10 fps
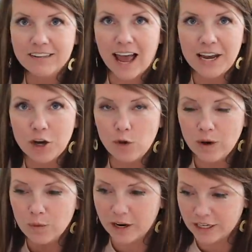I know
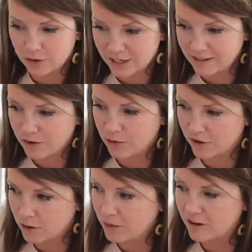we want to donate stuff
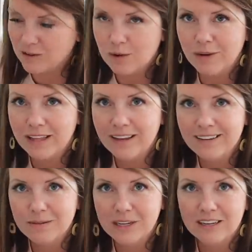whenever possible, but I think
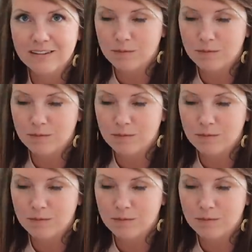some of this